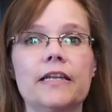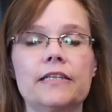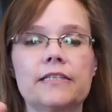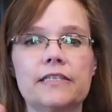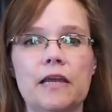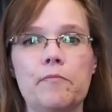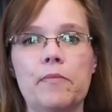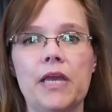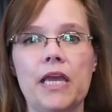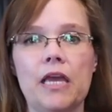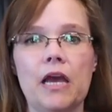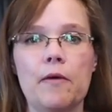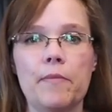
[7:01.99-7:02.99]
had sent
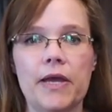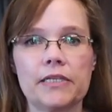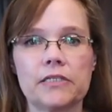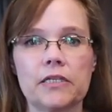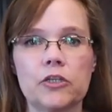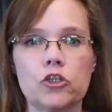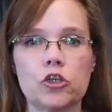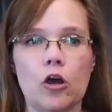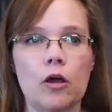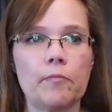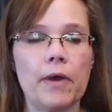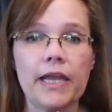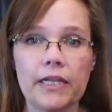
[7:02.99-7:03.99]
me a message
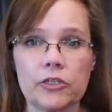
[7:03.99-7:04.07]
on my